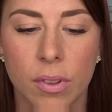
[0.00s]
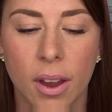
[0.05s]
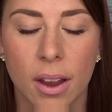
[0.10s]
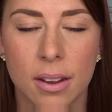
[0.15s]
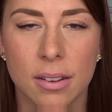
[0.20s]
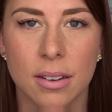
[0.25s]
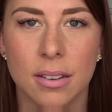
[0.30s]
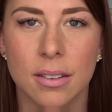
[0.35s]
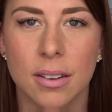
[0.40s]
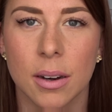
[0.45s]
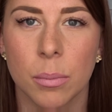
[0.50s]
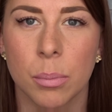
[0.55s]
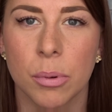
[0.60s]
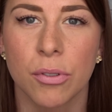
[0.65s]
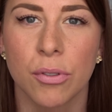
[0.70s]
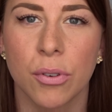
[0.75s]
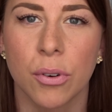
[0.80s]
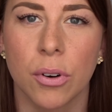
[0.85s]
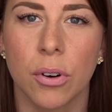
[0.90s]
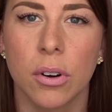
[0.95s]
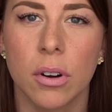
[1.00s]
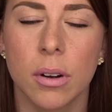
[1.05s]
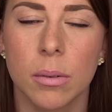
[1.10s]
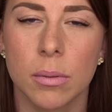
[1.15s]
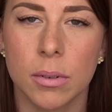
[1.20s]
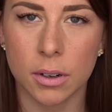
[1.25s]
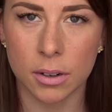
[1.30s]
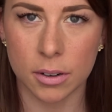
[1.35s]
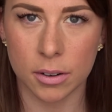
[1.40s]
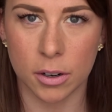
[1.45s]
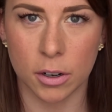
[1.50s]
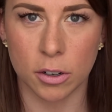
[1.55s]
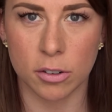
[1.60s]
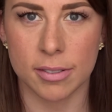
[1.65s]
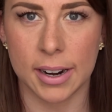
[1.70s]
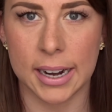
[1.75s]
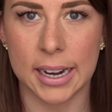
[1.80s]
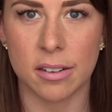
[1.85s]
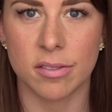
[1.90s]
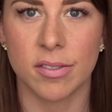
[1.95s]
as I said before, I'm not a
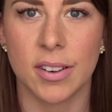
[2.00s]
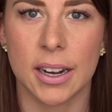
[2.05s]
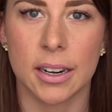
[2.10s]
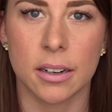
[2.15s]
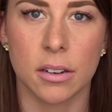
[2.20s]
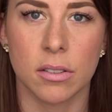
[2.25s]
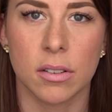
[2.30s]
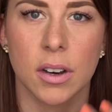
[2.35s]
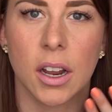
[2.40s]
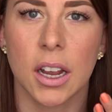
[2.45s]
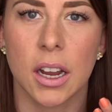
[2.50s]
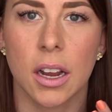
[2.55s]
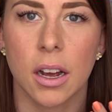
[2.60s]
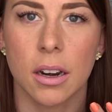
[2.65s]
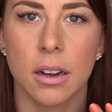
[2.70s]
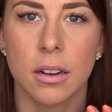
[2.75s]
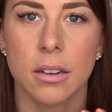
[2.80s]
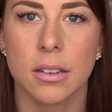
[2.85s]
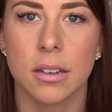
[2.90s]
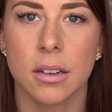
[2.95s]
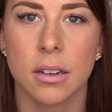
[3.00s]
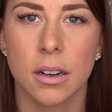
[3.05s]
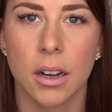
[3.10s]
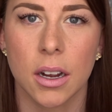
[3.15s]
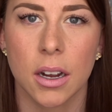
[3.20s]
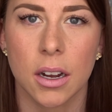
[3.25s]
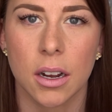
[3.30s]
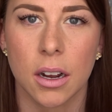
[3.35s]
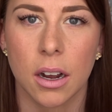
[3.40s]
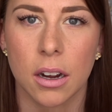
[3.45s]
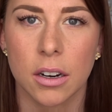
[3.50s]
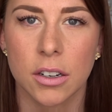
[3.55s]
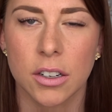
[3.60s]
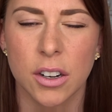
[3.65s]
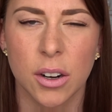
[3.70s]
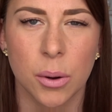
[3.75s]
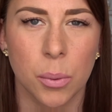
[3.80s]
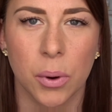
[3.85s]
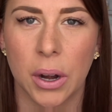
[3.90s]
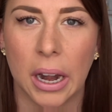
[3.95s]
great fan of light colours. I
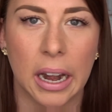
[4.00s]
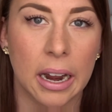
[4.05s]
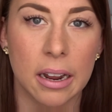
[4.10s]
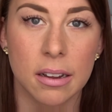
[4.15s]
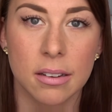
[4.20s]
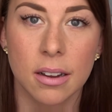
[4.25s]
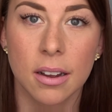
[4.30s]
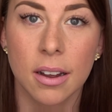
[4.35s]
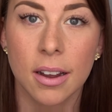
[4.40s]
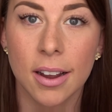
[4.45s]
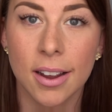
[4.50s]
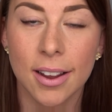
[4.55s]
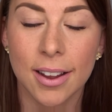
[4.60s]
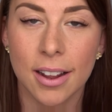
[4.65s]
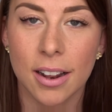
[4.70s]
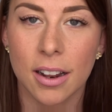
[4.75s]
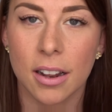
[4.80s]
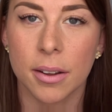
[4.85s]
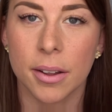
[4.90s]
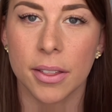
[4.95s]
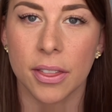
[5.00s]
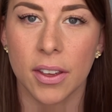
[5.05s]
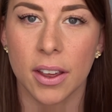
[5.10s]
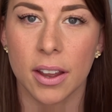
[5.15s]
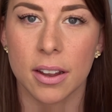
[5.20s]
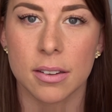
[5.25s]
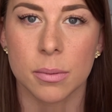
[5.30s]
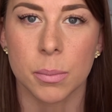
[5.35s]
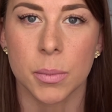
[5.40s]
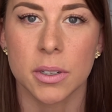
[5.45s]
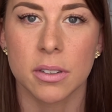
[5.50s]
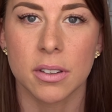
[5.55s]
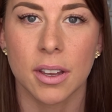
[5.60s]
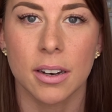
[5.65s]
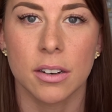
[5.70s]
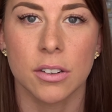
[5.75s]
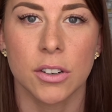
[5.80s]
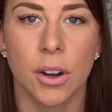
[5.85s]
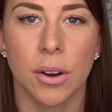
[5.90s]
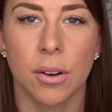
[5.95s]
don't know what it is. I think it's my
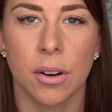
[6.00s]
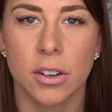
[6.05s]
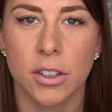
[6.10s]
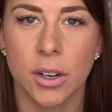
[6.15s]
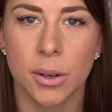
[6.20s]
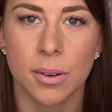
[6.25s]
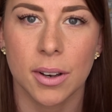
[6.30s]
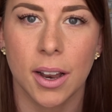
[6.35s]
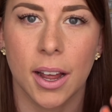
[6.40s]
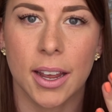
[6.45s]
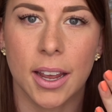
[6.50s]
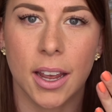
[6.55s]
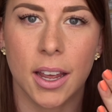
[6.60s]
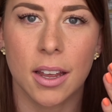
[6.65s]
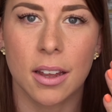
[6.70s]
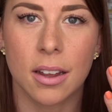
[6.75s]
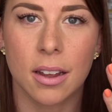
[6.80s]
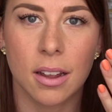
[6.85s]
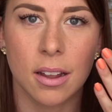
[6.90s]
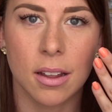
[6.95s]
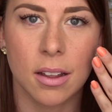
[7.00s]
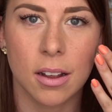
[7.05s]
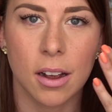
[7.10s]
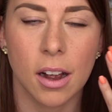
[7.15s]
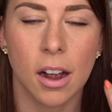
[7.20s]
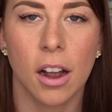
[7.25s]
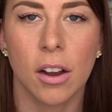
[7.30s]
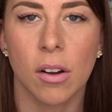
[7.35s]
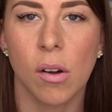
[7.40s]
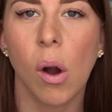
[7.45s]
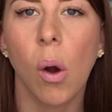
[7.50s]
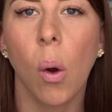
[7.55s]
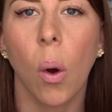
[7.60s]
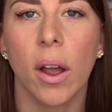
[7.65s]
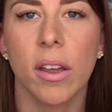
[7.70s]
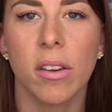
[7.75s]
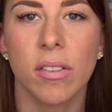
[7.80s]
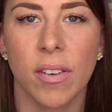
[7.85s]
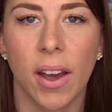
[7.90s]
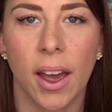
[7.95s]
skin tone. I'm
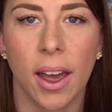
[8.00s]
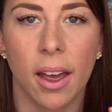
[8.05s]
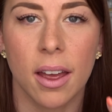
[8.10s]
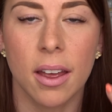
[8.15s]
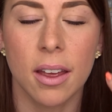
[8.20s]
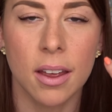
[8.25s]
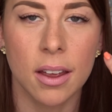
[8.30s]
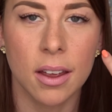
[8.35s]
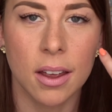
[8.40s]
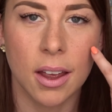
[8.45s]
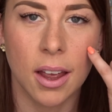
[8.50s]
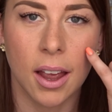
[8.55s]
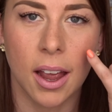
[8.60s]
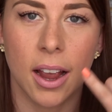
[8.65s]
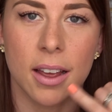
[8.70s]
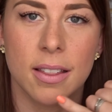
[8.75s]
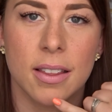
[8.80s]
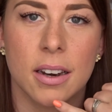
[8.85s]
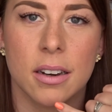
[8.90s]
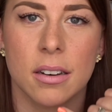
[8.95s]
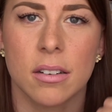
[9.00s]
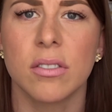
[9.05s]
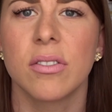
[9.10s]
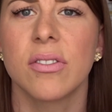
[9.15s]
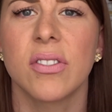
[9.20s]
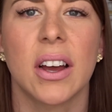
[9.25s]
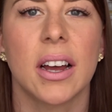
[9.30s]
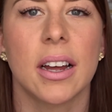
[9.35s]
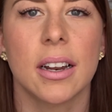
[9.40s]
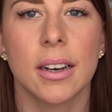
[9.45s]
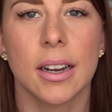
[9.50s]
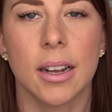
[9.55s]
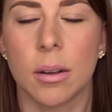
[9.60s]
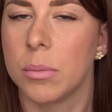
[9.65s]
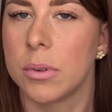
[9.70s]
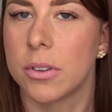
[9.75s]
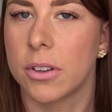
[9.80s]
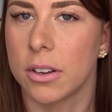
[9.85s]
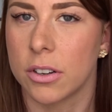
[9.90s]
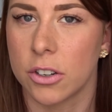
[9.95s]
quite fair, and then fair
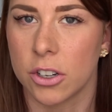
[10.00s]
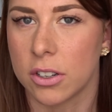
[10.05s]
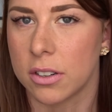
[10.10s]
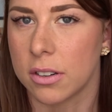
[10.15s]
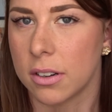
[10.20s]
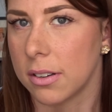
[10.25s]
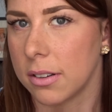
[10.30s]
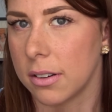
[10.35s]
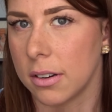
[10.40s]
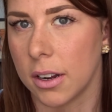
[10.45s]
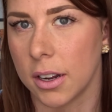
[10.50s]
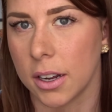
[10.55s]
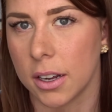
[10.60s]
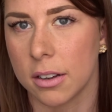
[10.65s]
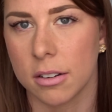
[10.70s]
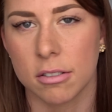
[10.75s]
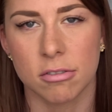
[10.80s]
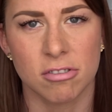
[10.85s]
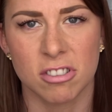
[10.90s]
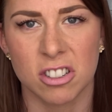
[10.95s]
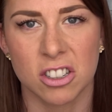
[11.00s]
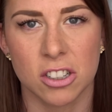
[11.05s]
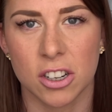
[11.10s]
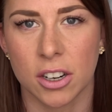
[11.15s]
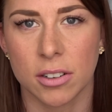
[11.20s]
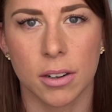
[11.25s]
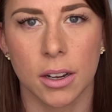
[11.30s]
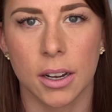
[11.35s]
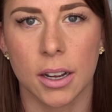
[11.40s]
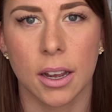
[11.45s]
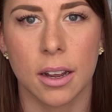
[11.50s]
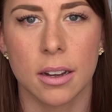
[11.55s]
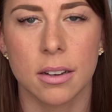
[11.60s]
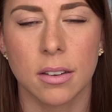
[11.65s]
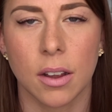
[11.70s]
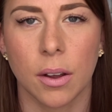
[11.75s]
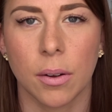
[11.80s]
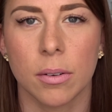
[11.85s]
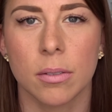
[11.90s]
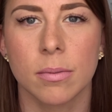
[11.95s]
lips I just don't like it.
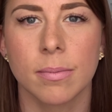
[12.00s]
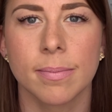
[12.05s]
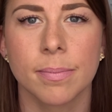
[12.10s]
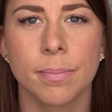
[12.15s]
So,